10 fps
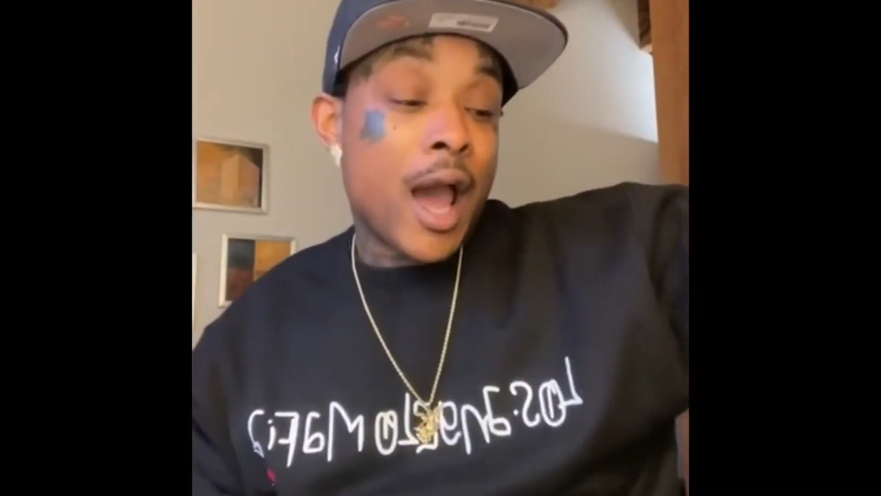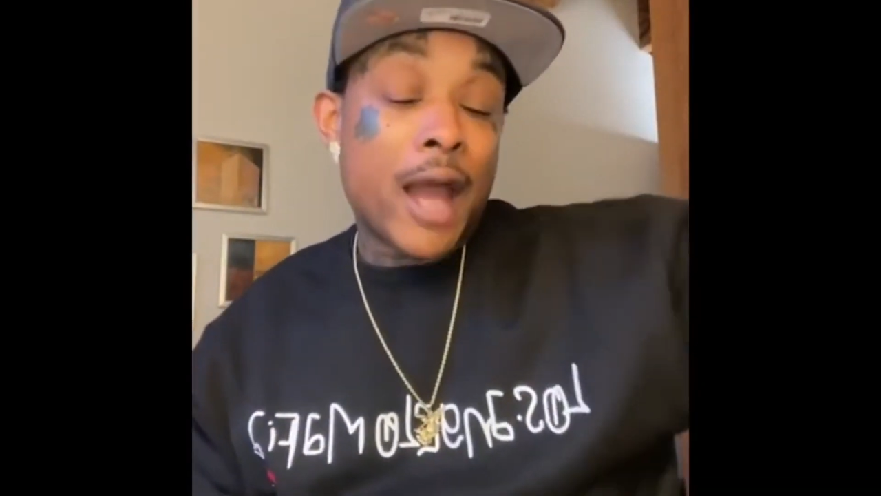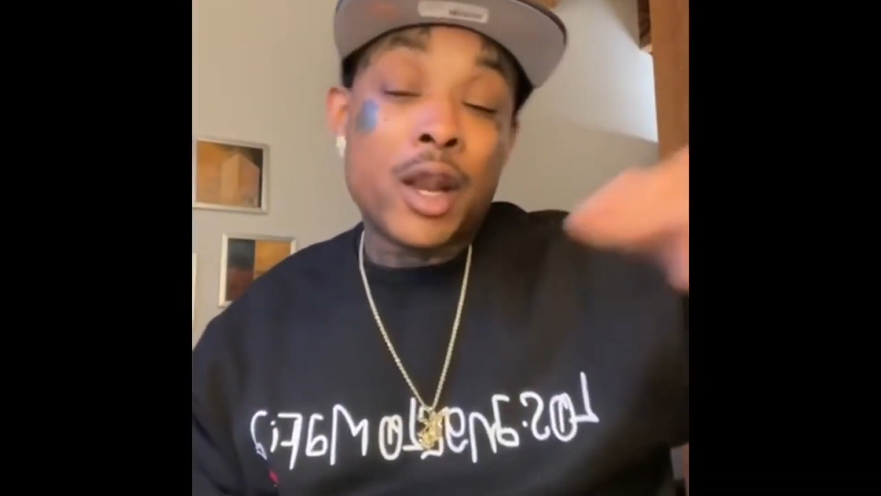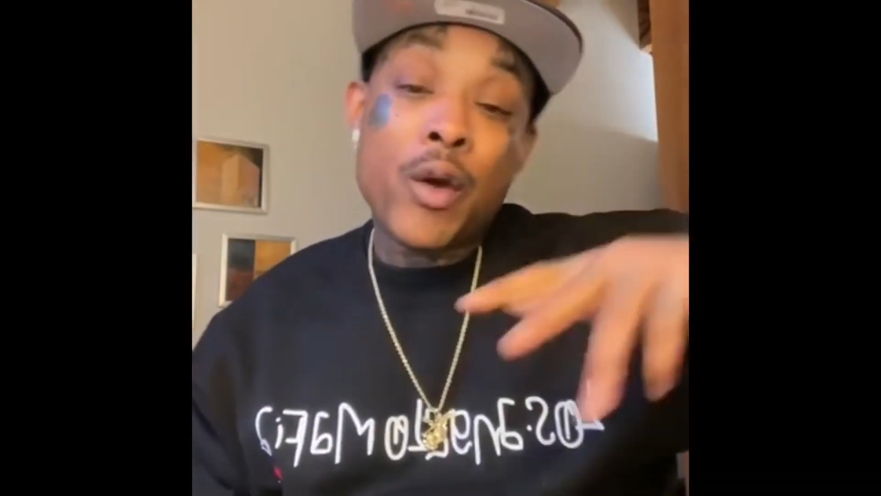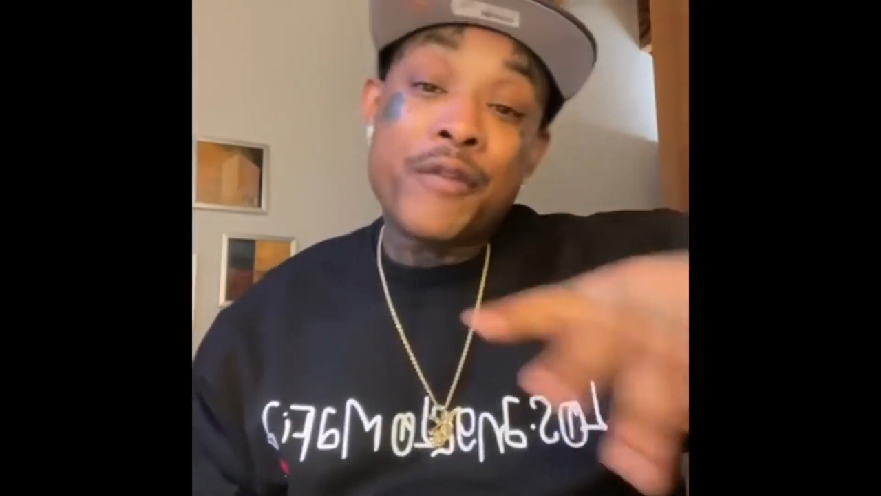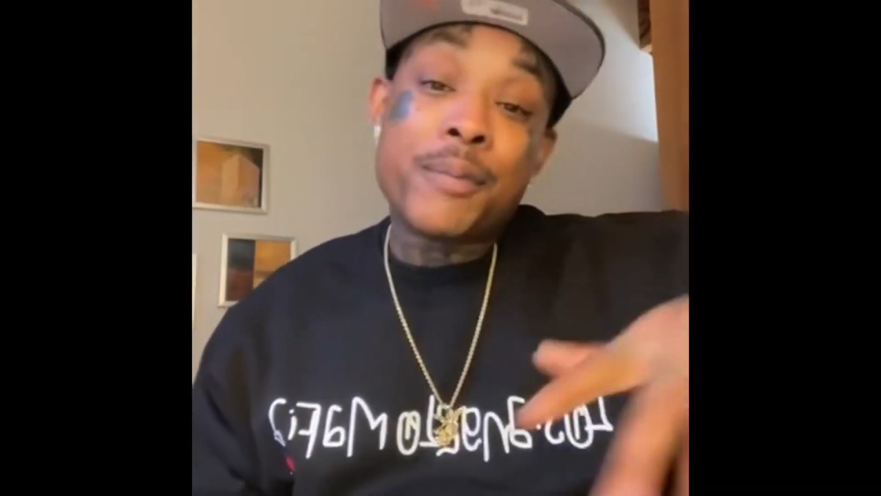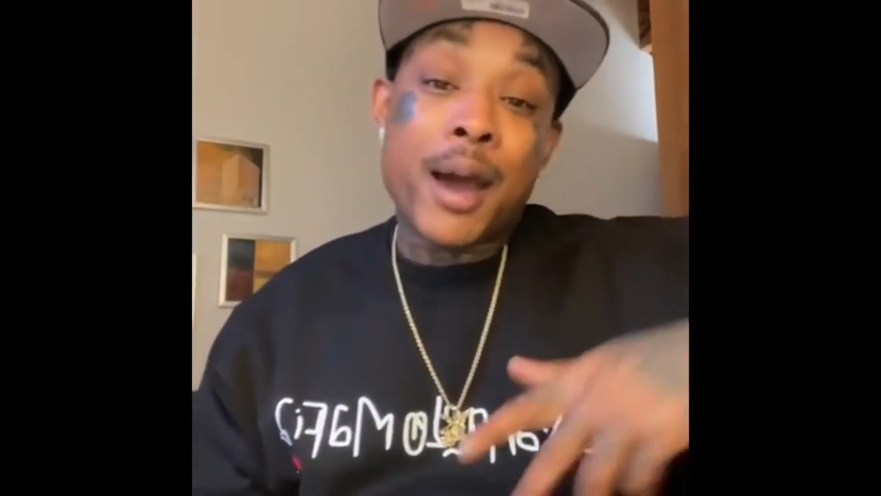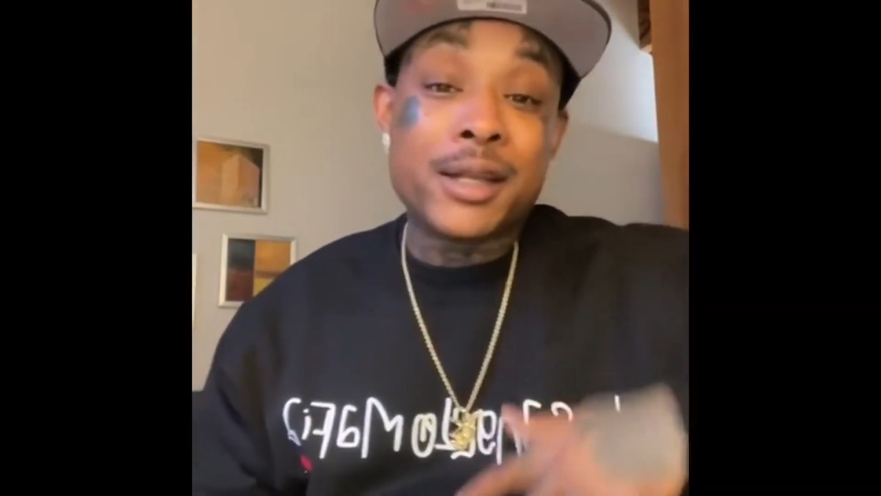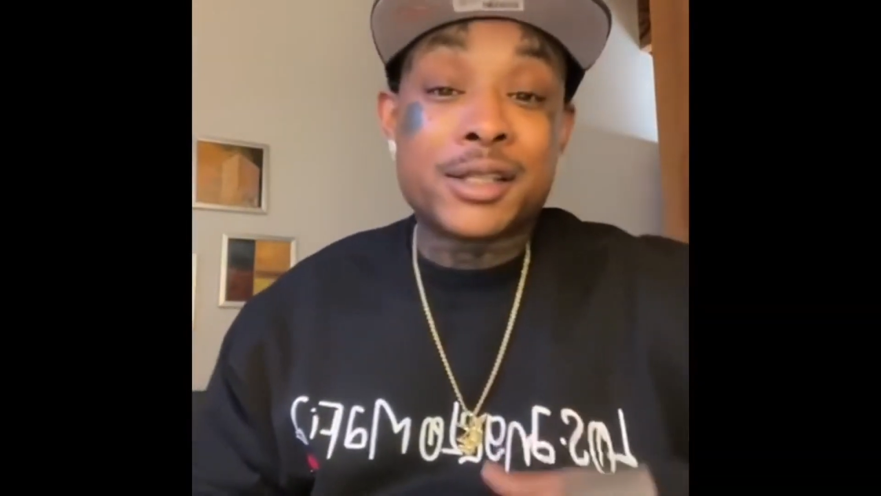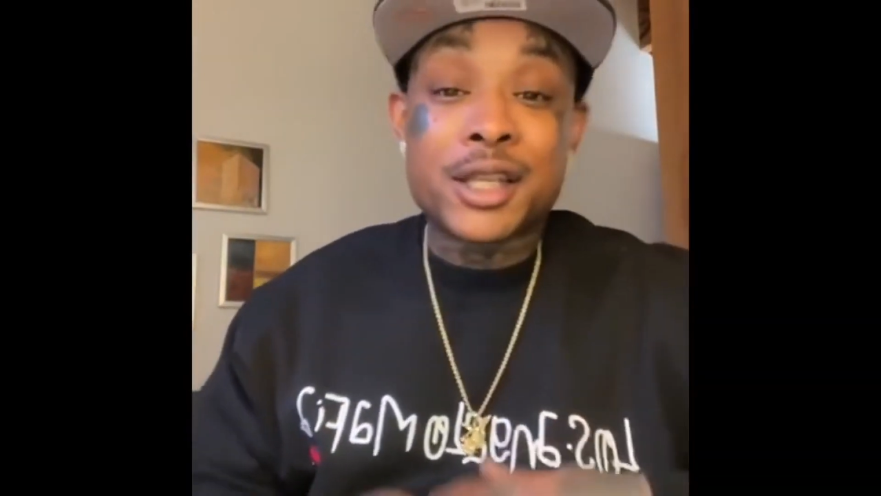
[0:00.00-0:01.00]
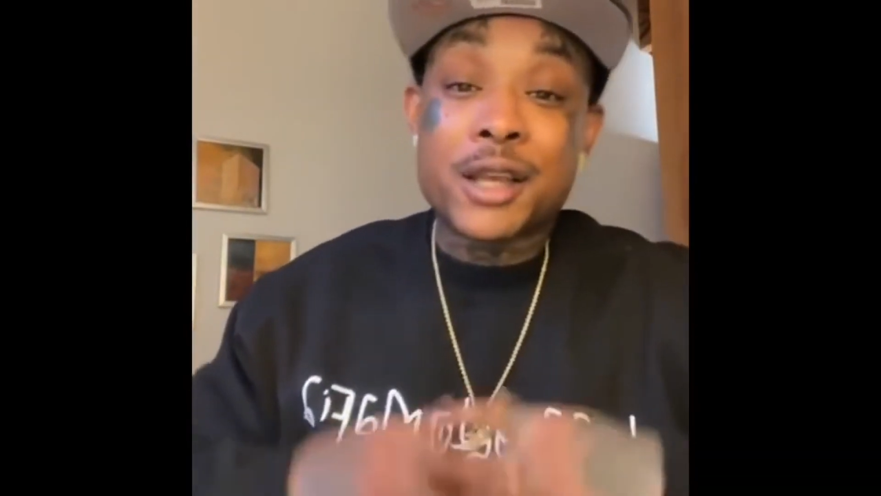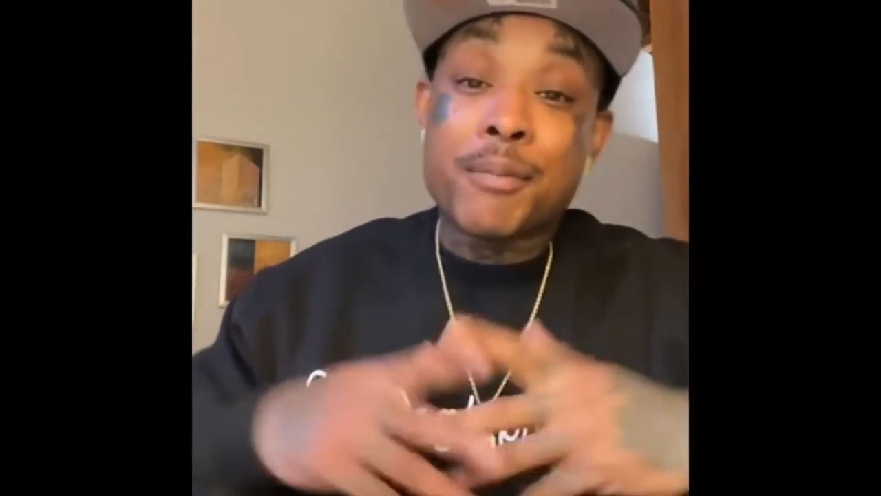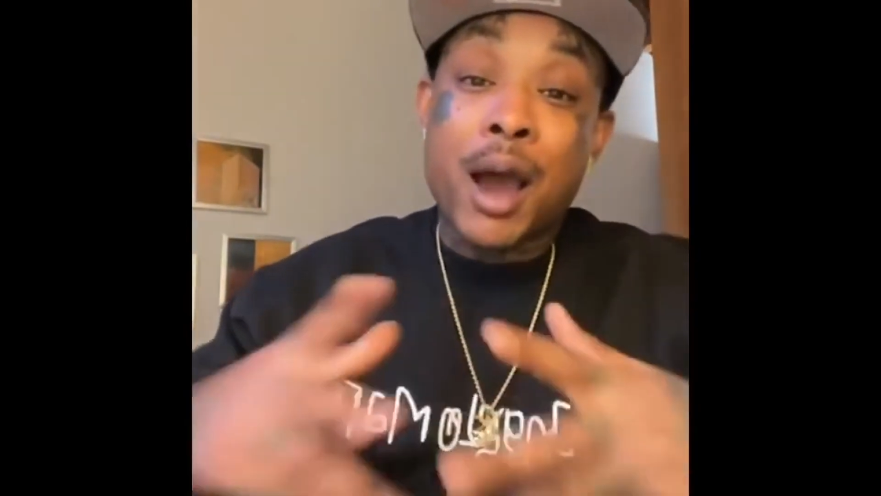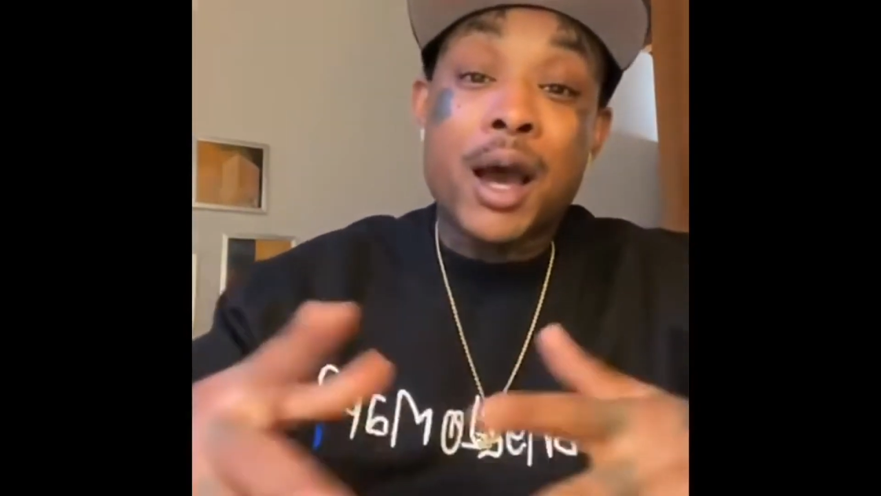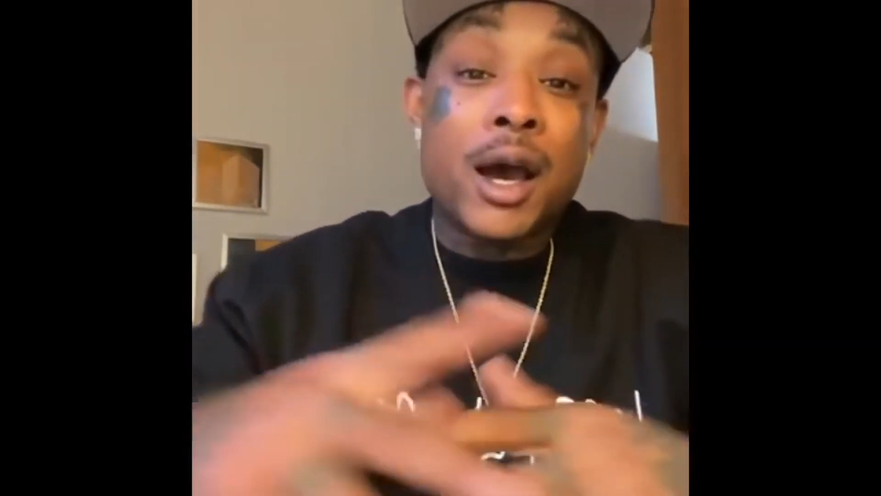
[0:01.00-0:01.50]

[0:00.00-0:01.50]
I know everybody's seen my